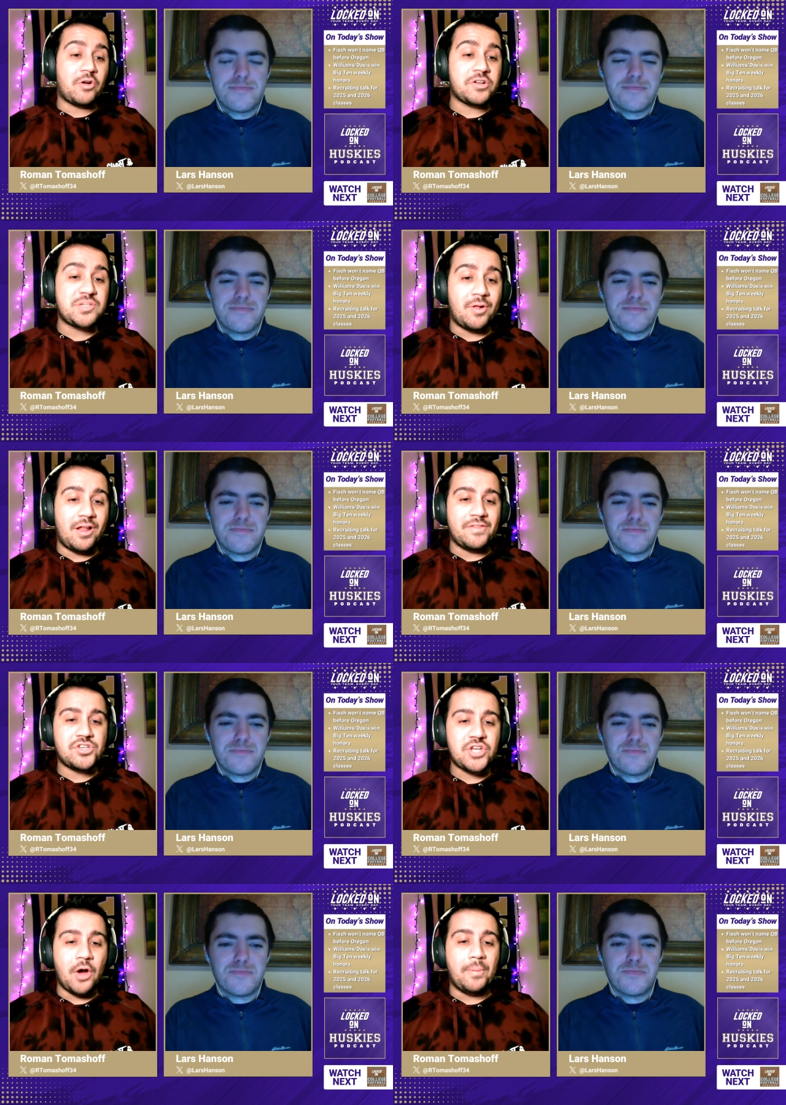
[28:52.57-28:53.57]
Speaker 1: Cristobal on this
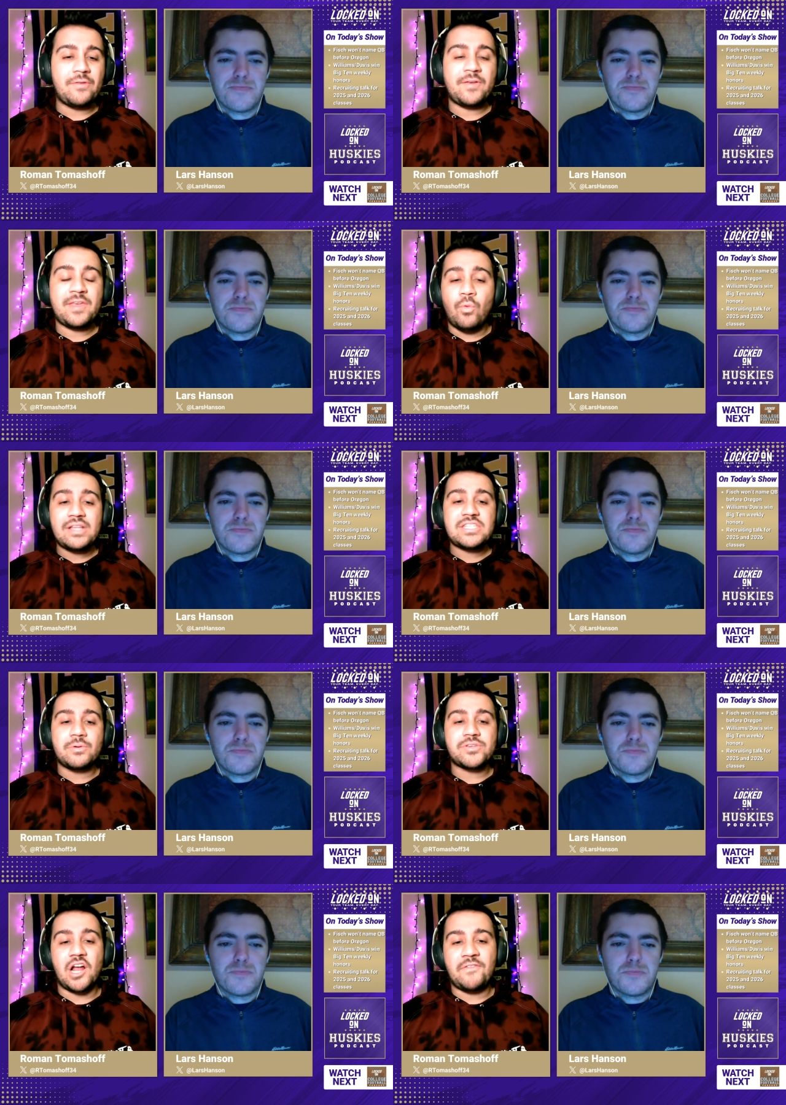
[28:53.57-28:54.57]
show. But if he wants you
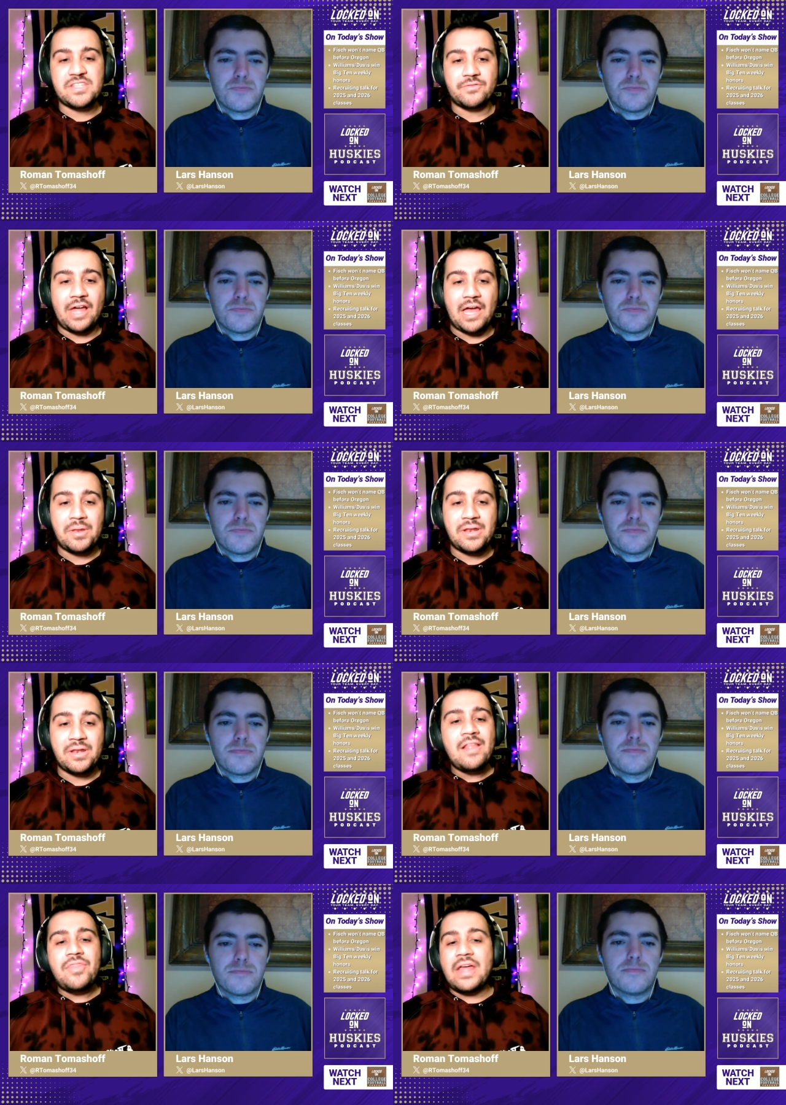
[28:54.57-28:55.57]
as an offensive lineman,
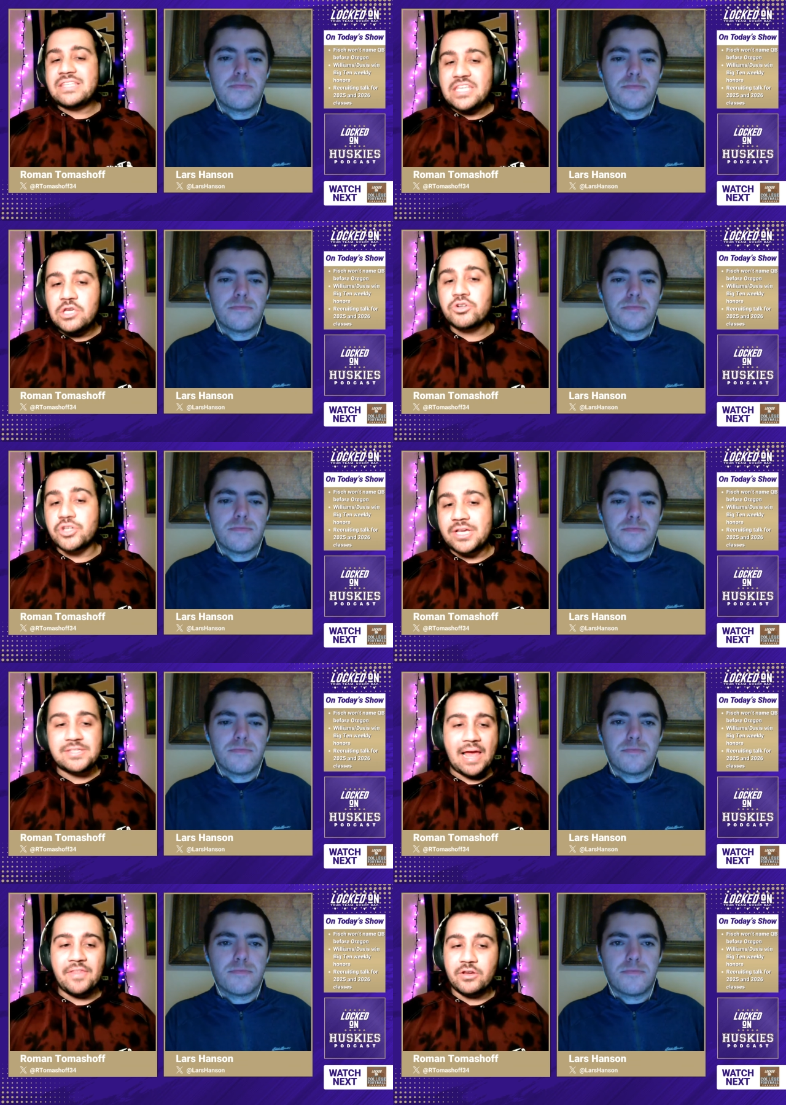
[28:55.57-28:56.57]
that's usually a
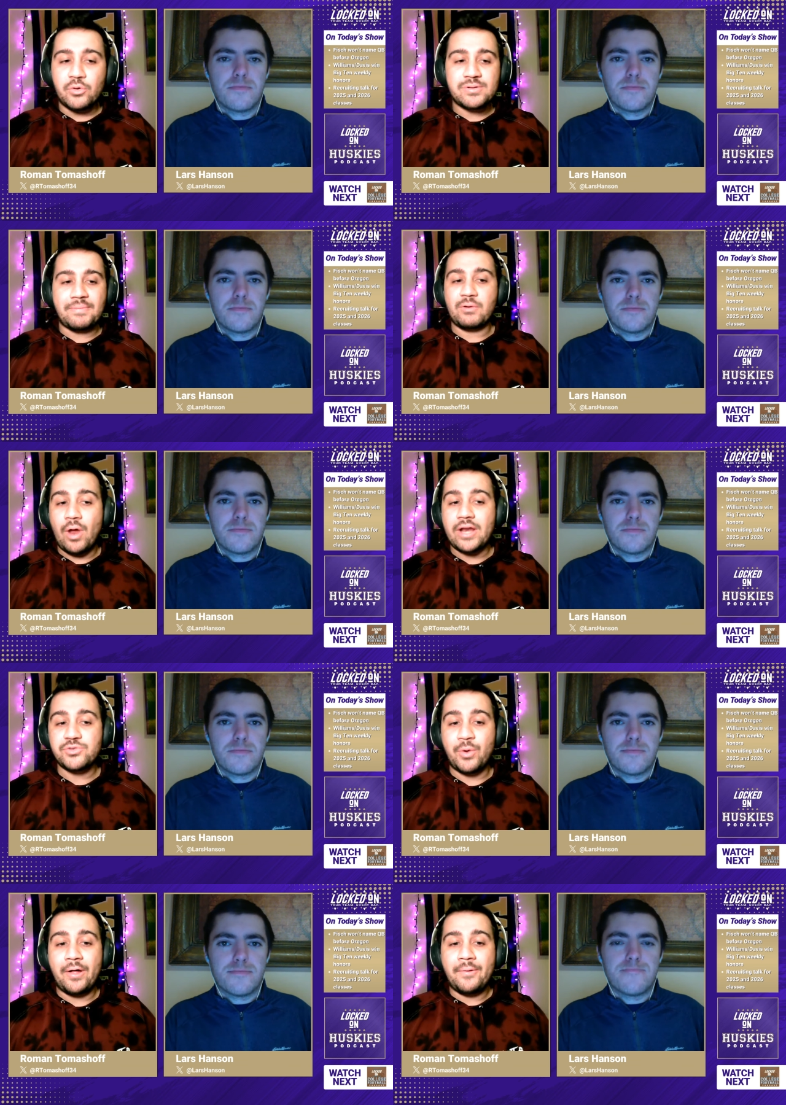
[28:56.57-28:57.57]
sign that you're doing something right
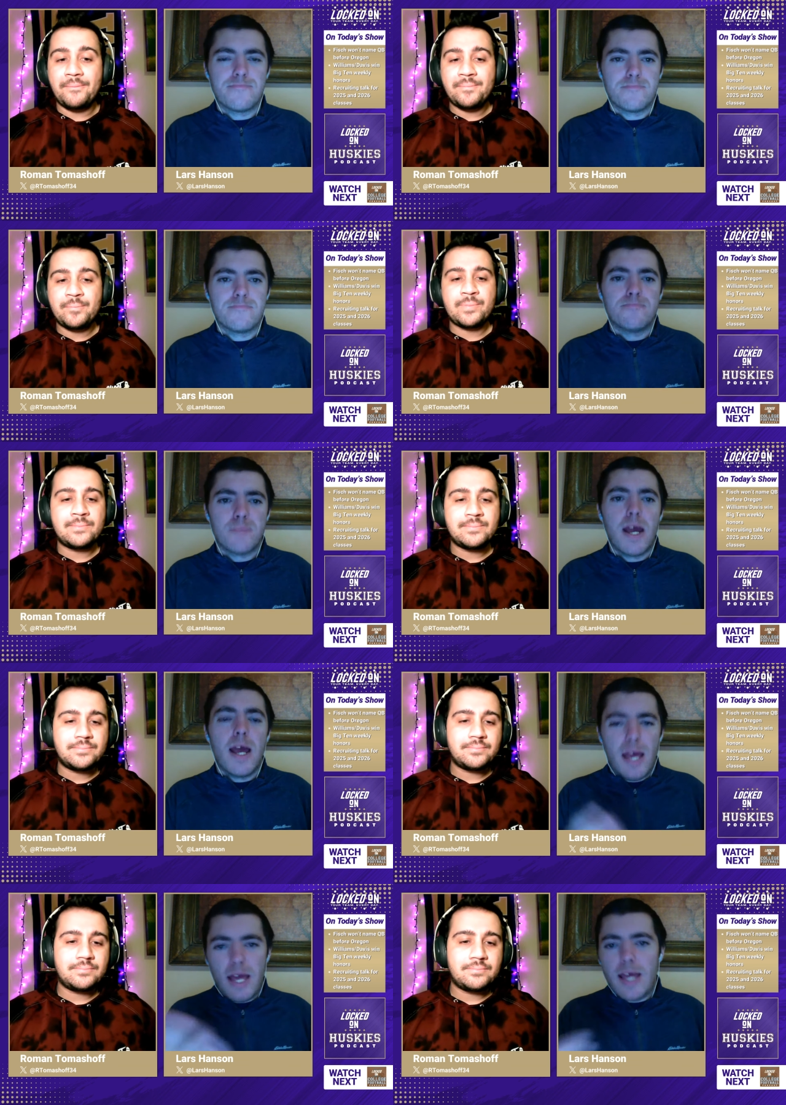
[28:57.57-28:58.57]
as well.
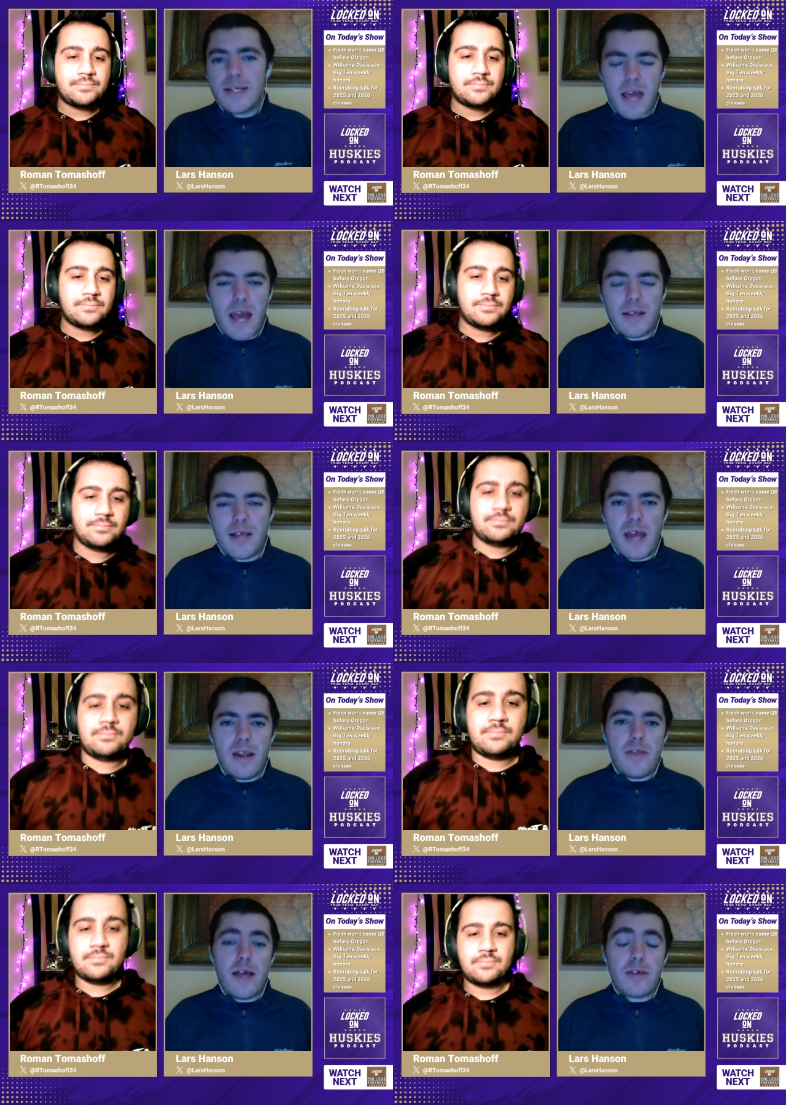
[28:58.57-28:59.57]
Speaker 2: Exactly, and
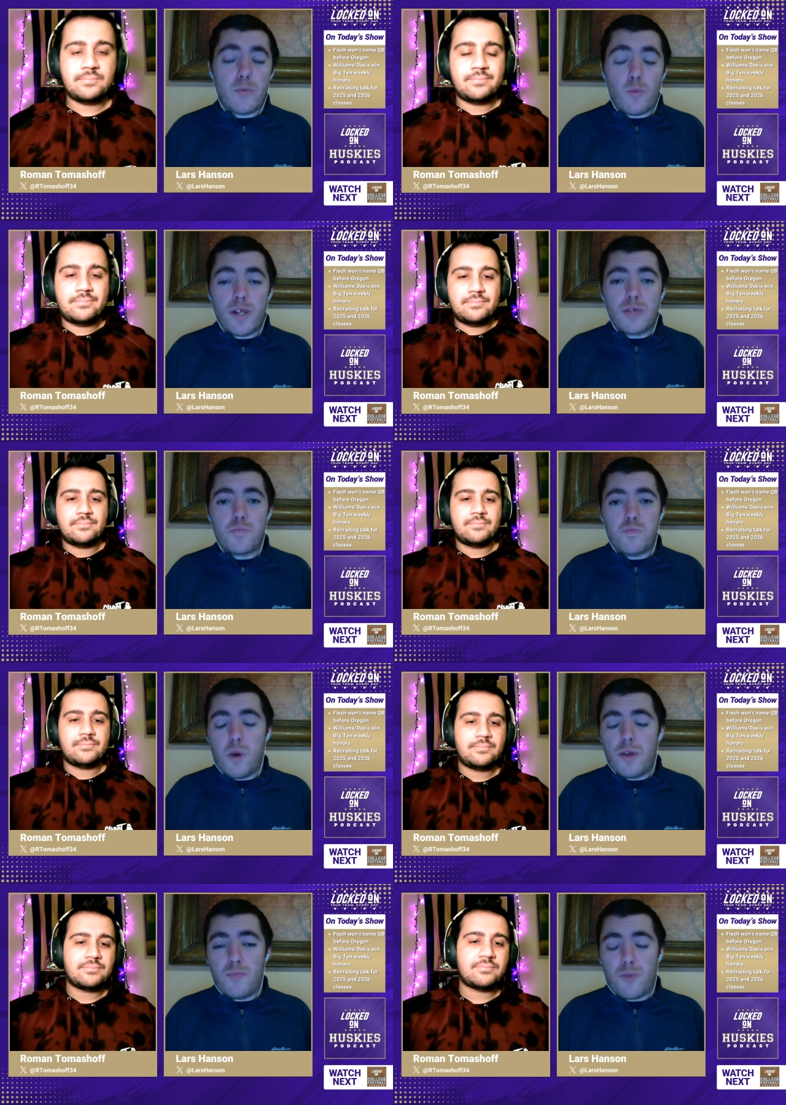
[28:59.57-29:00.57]
that what is
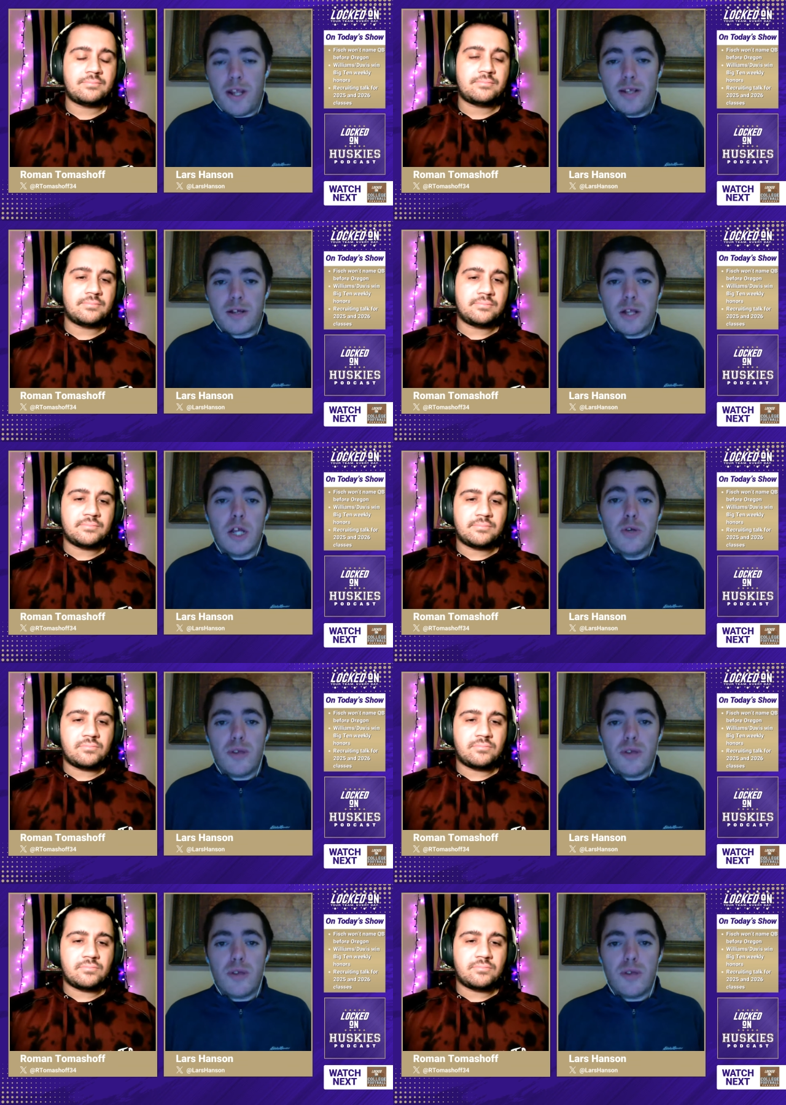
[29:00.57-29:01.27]
one Brandon's clearly